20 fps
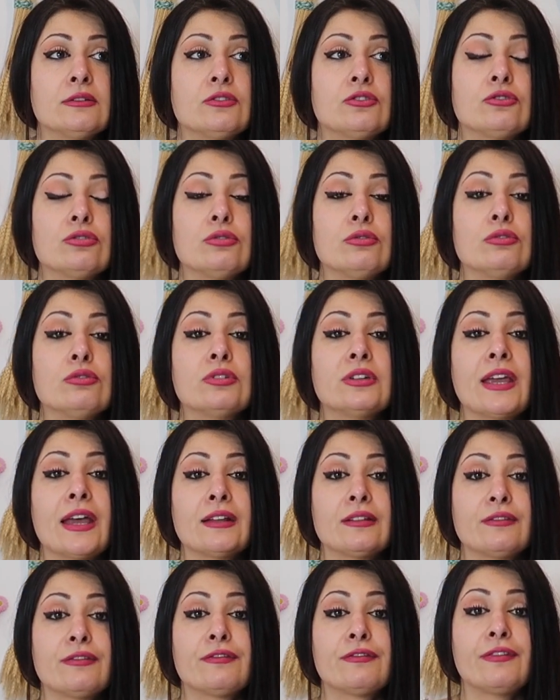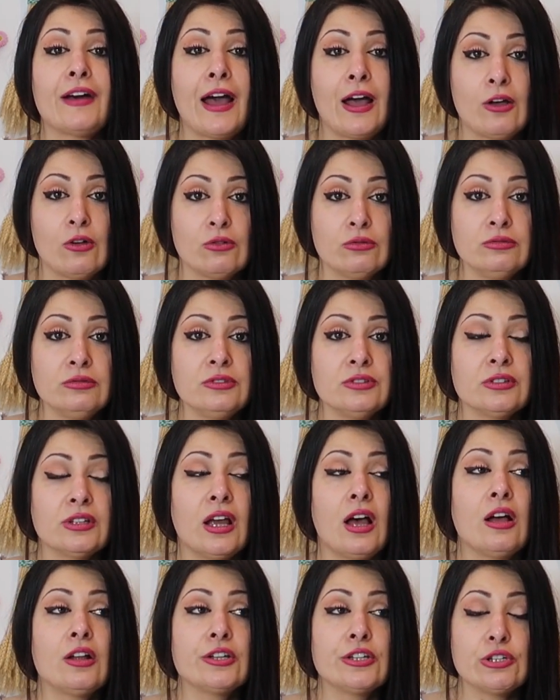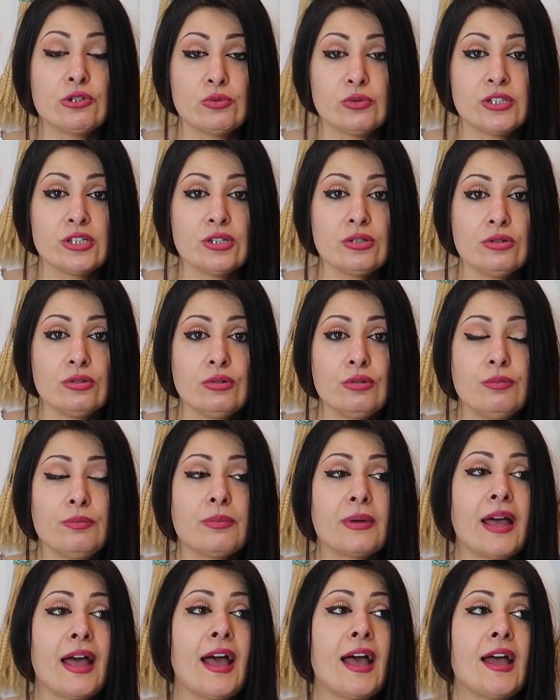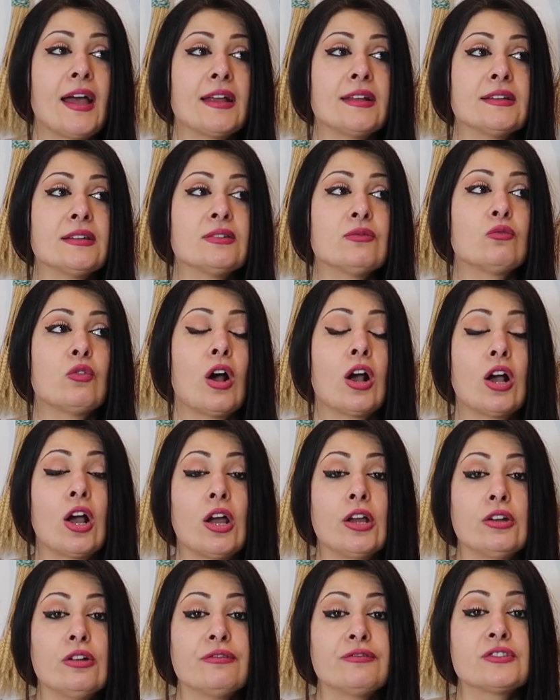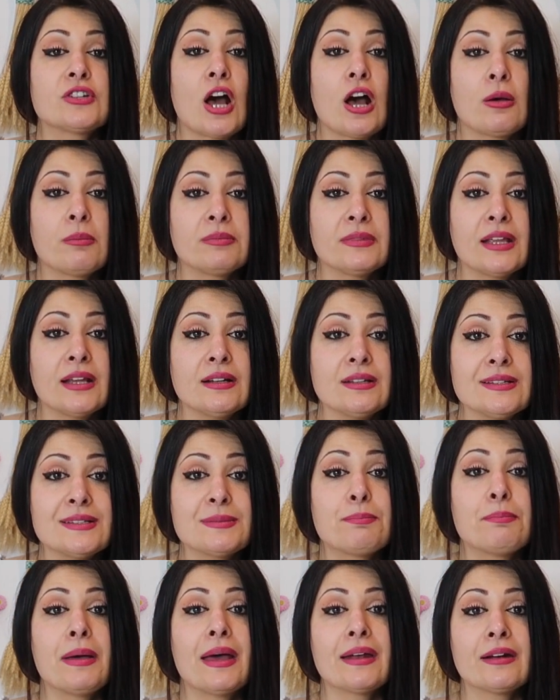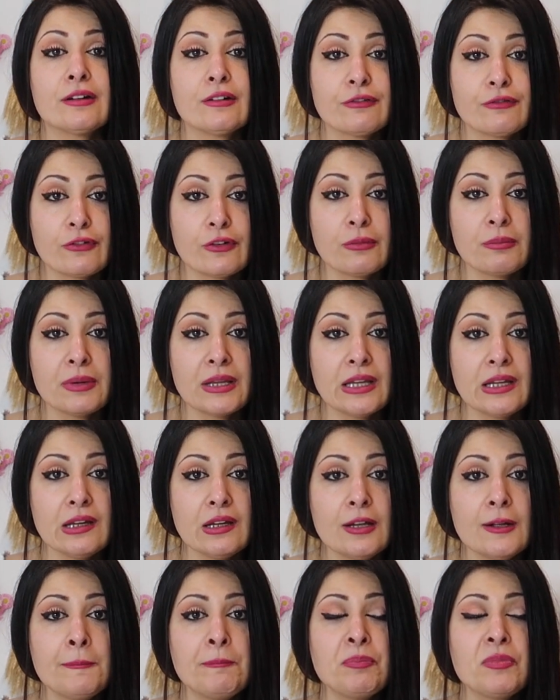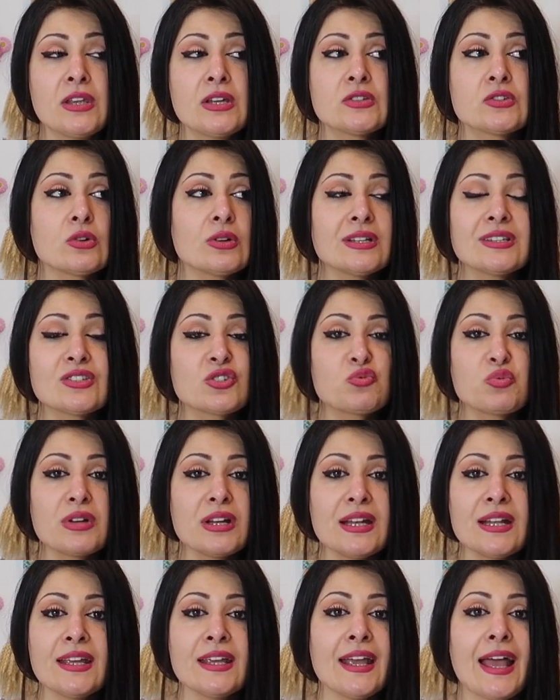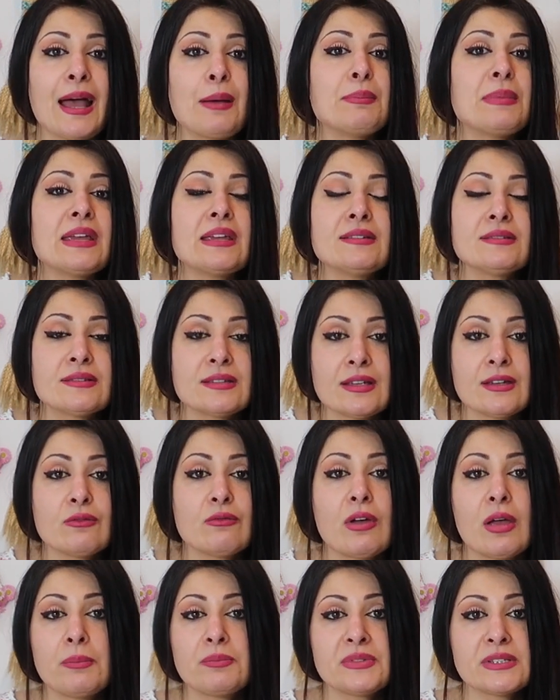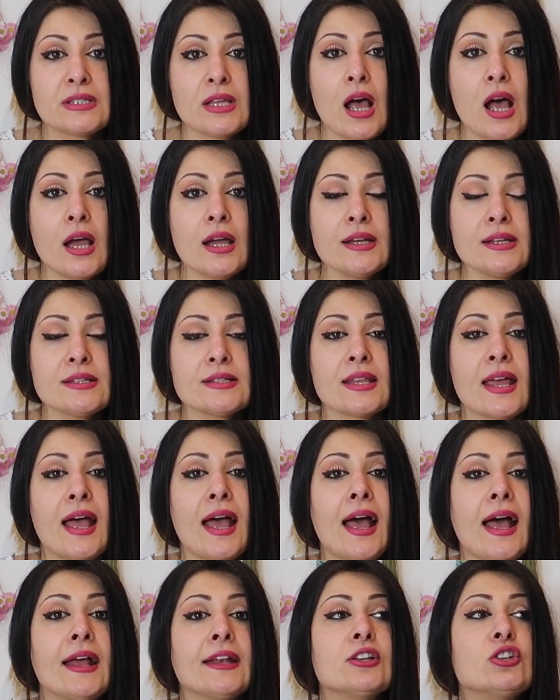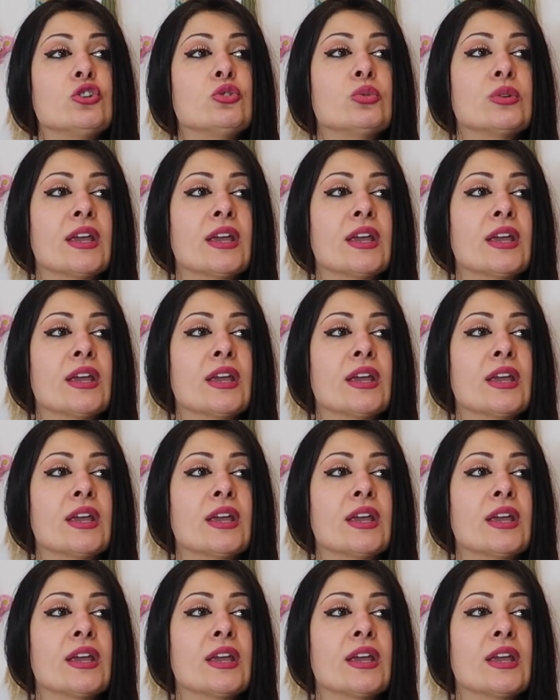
to get found on YouTube, and what kind of thumbnail is better for me. So it's really amazing website, and you